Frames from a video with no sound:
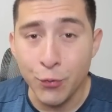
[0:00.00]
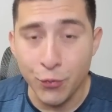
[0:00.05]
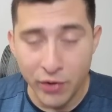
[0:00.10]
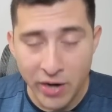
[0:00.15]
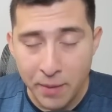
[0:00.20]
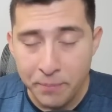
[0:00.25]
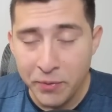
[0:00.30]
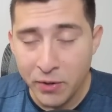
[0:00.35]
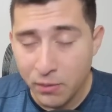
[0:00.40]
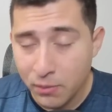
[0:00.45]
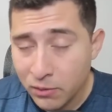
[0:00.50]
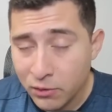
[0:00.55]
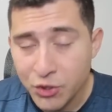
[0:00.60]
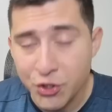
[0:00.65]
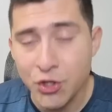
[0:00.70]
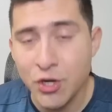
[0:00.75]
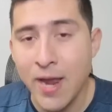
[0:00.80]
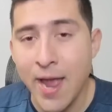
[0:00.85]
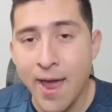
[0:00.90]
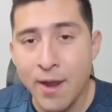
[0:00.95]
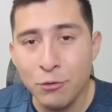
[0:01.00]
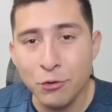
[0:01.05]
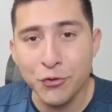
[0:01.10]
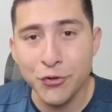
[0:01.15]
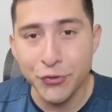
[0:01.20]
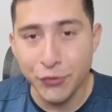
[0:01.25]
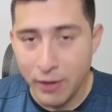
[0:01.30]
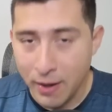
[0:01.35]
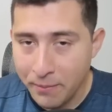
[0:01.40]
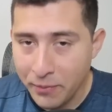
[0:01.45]
reputable
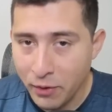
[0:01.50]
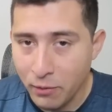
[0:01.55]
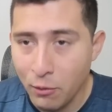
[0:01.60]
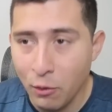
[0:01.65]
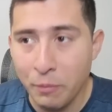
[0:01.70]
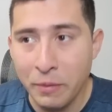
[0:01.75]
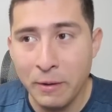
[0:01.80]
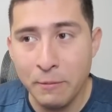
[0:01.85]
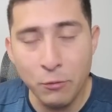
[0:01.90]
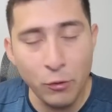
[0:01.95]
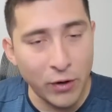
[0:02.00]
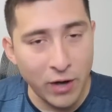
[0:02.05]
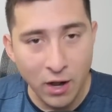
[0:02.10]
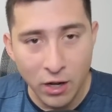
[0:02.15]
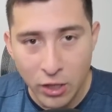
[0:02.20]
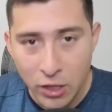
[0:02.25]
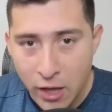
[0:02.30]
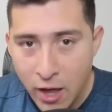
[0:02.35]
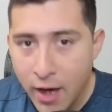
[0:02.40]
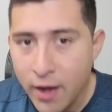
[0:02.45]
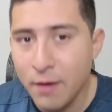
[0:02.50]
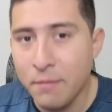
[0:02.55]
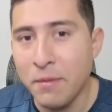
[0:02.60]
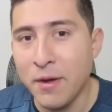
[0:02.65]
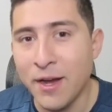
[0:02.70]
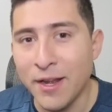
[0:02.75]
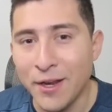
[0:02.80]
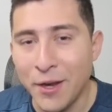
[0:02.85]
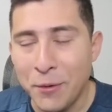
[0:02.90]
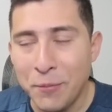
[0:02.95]
channels, reputable people with a lot of
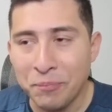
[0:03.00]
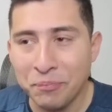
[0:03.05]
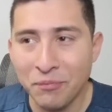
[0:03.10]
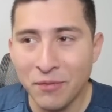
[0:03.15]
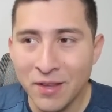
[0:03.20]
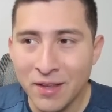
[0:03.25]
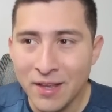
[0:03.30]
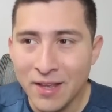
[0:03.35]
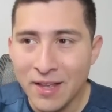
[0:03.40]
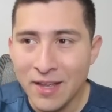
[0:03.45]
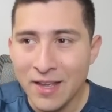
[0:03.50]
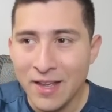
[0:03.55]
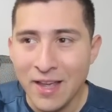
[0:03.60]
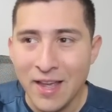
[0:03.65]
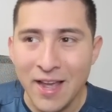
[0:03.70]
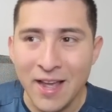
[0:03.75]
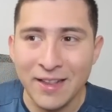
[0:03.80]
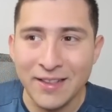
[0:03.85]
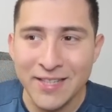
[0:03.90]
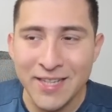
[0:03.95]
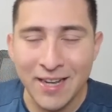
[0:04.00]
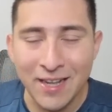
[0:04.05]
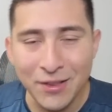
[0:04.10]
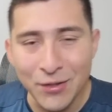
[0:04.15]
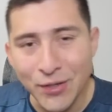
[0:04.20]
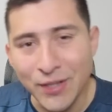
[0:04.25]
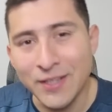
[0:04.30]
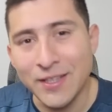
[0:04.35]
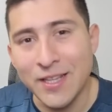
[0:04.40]
money, and take a look at